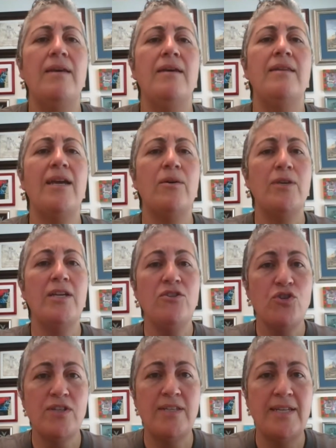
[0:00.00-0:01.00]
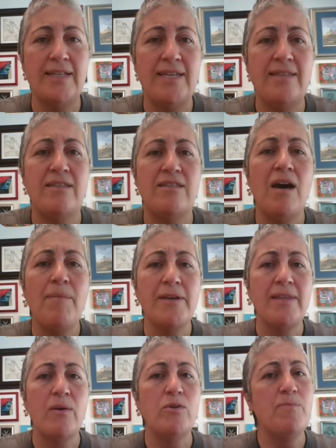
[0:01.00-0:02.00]
Now, interestingly, in the topic
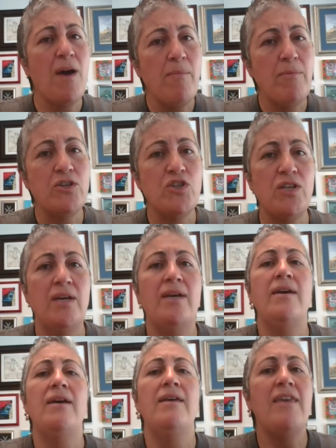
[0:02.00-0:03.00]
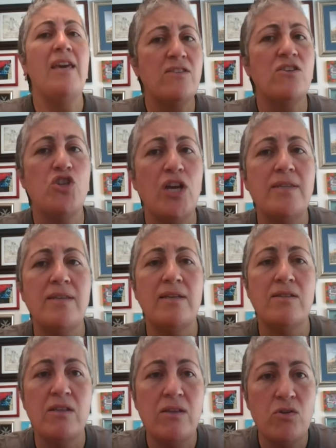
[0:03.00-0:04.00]
that was published, they suggested a
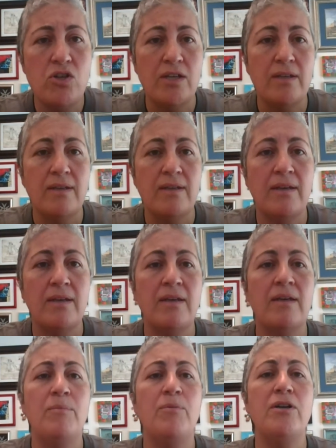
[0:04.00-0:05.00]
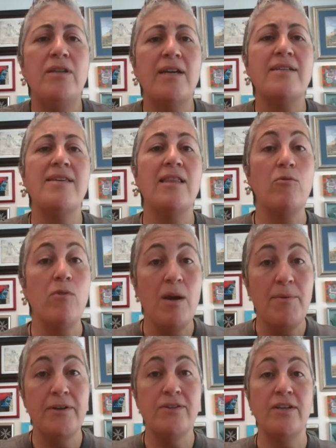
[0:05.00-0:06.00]
solution. Put
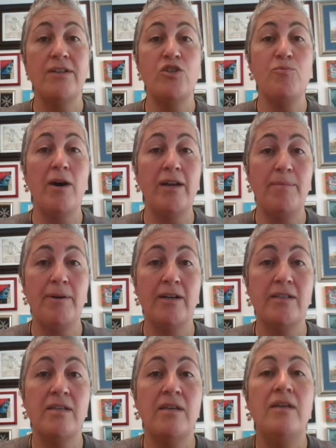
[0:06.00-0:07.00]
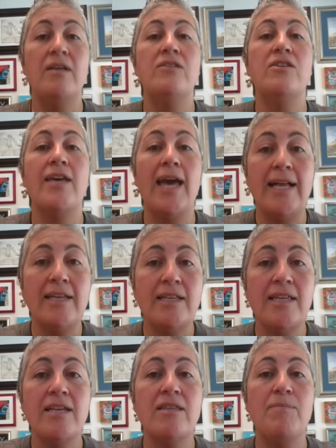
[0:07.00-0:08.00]
accelerometers on each body part to
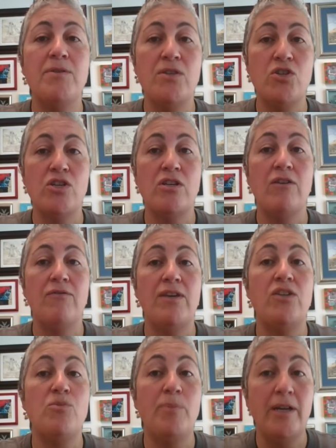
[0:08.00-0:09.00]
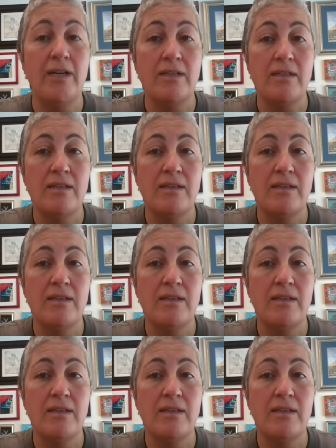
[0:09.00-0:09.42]
calculate the position of each part.